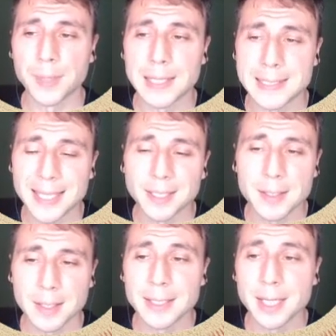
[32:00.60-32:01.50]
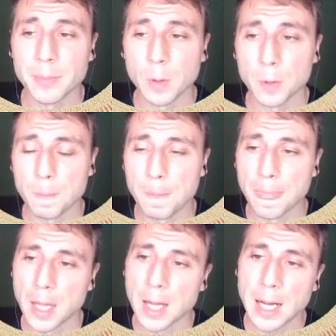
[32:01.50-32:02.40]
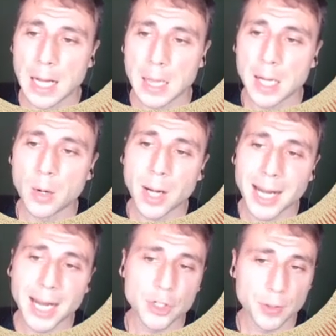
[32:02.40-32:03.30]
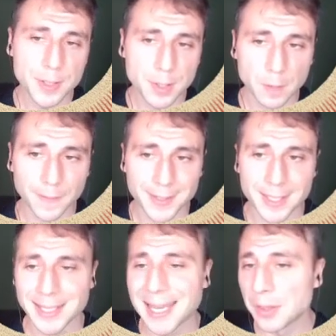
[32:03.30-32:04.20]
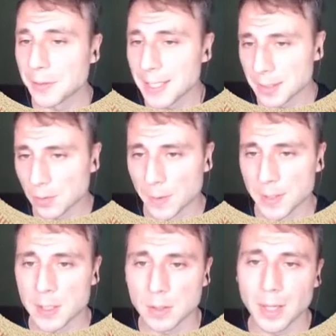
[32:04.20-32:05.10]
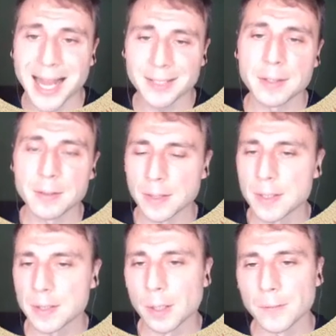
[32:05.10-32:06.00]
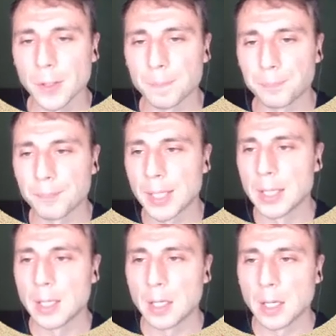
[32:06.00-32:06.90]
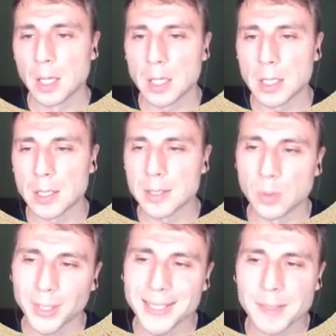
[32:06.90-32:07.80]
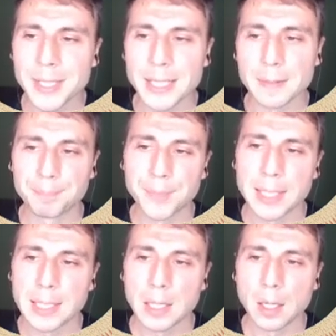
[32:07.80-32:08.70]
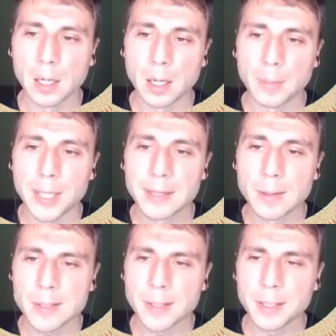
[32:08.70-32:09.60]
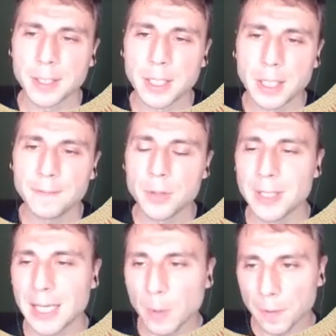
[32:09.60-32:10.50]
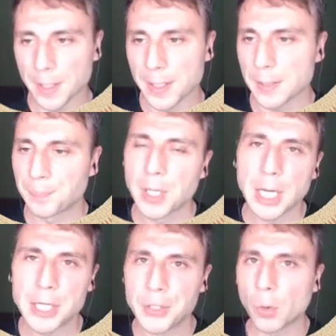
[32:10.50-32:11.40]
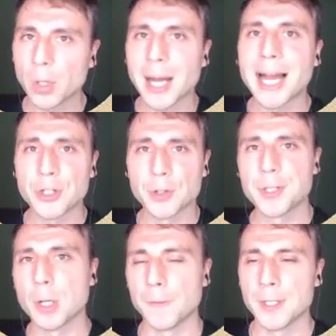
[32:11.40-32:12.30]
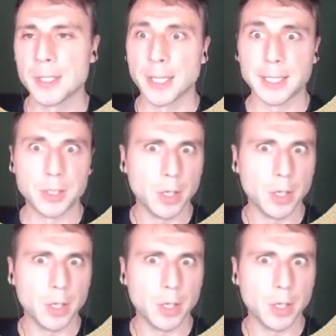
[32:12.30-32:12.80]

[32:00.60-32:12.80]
settings enabled. Allow Azure services and the resources to access this server. So what does it mean? It looks like if you enable this, your Azure services, like